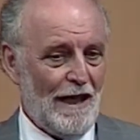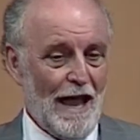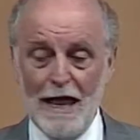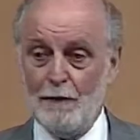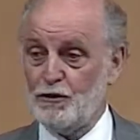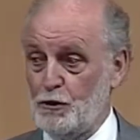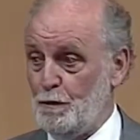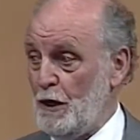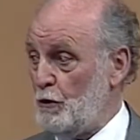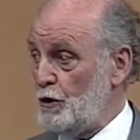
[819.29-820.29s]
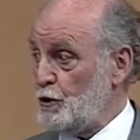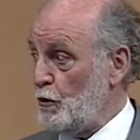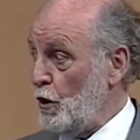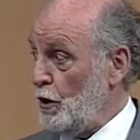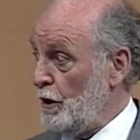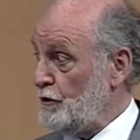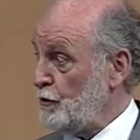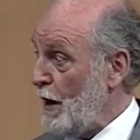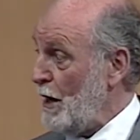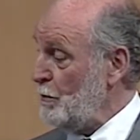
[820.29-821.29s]
I am superior to all
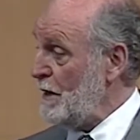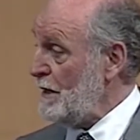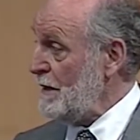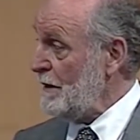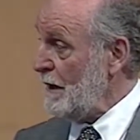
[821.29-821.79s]
that's around me,